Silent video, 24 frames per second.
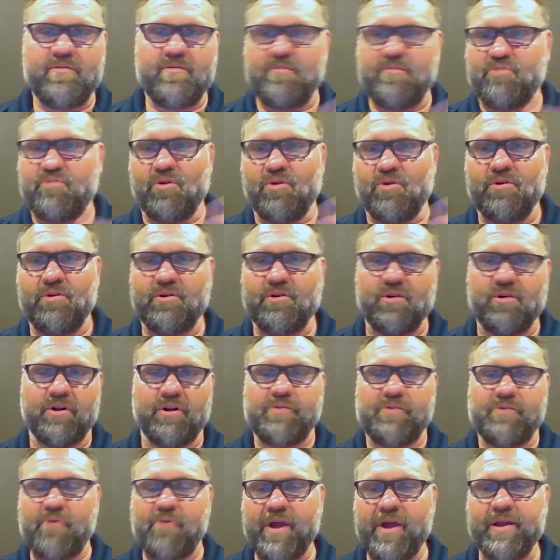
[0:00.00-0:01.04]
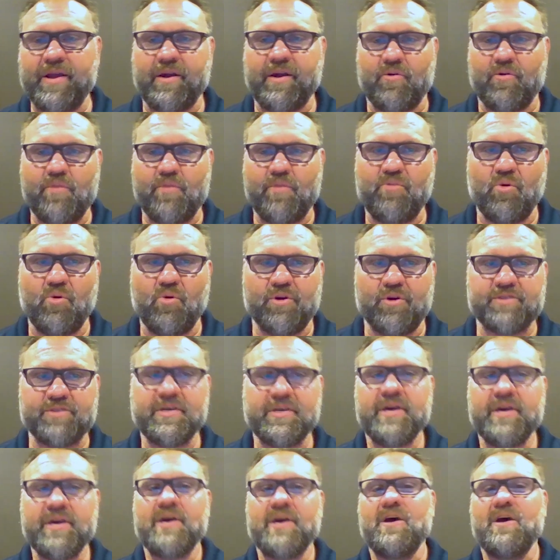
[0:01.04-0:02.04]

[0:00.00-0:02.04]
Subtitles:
a protocol and writing a report.